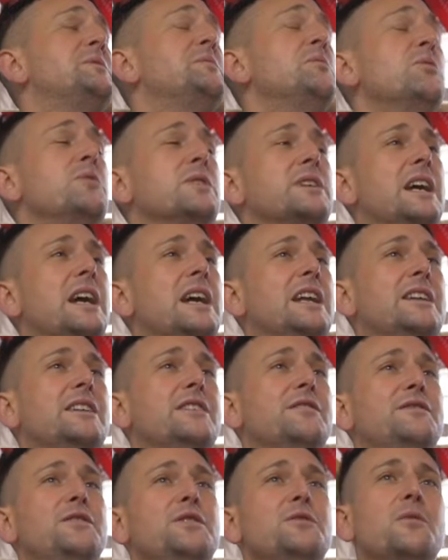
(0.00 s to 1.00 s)
Be Worn Again
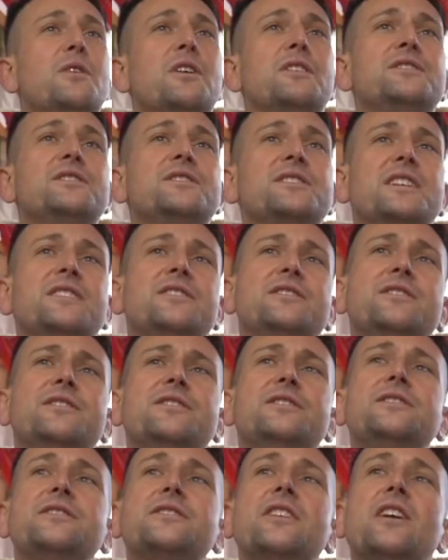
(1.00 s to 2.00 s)
in a few words and
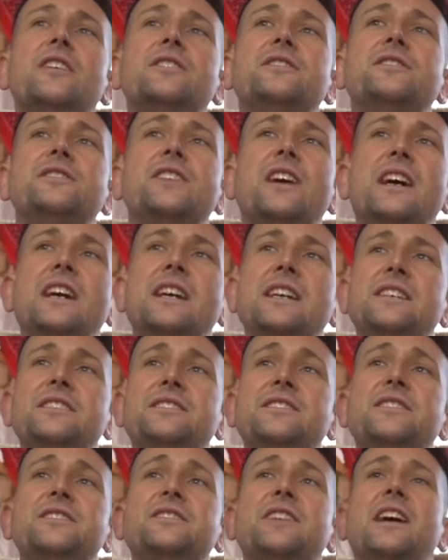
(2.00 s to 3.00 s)
sentences, I'd say
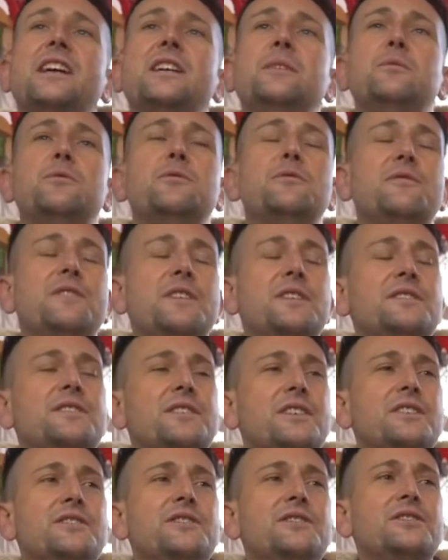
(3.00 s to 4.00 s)
sustainable,
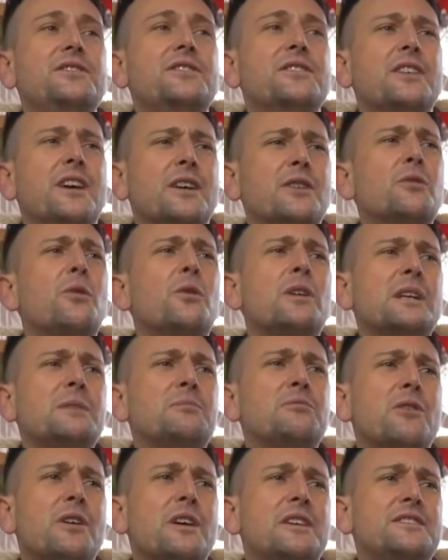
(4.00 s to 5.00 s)
vintage, at
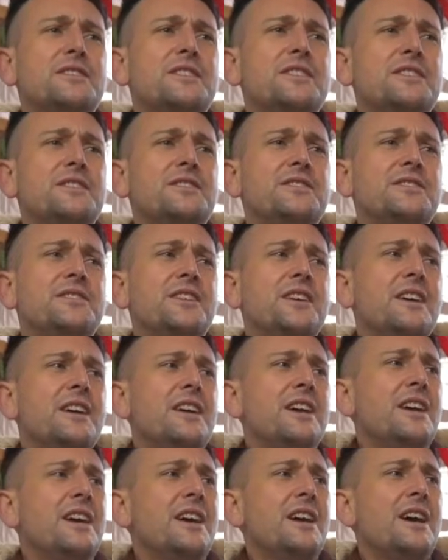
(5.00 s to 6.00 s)
quality prices,
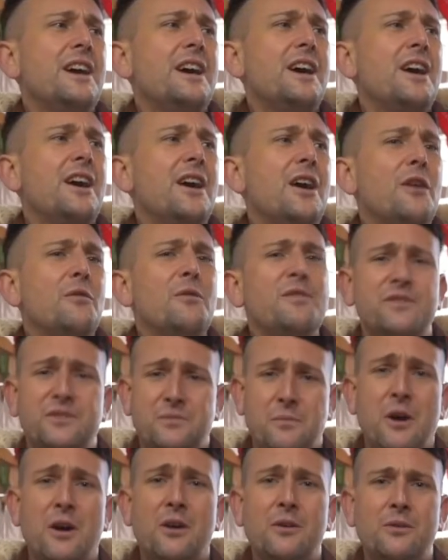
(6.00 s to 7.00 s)
with a
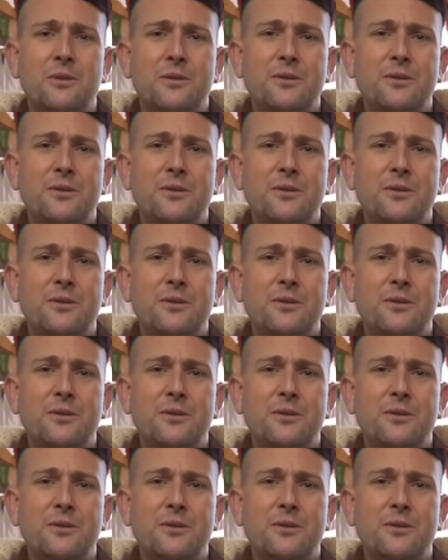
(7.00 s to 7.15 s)
smile.